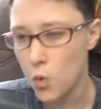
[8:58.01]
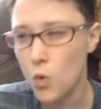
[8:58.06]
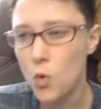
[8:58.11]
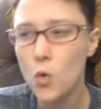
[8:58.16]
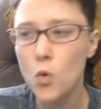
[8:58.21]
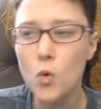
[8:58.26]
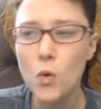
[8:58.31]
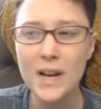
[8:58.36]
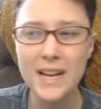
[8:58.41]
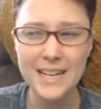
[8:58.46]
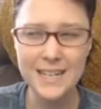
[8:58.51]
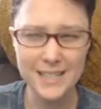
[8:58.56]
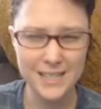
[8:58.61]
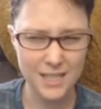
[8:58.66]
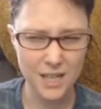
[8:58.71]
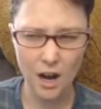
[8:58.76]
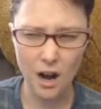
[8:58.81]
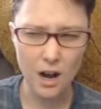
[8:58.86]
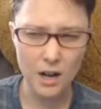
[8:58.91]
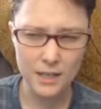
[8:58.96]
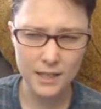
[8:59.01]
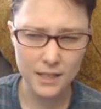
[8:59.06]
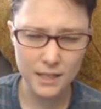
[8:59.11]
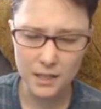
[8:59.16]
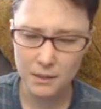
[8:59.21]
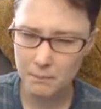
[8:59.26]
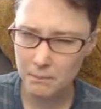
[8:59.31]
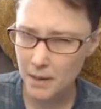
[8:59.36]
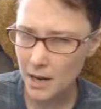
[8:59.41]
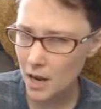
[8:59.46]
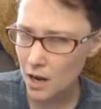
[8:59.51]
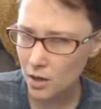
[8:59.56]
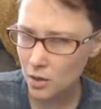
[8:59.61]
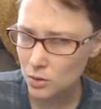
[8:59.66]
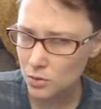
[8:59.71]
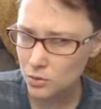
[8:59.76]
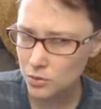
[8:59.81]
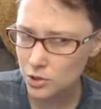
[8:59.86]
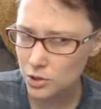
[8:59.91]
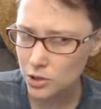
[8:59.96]
who he's talking
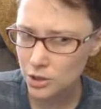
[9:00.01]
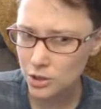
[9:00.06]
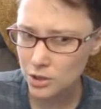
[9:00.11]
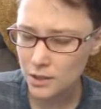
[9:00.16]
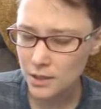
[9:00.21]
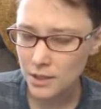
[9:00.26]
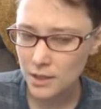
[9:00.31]
about.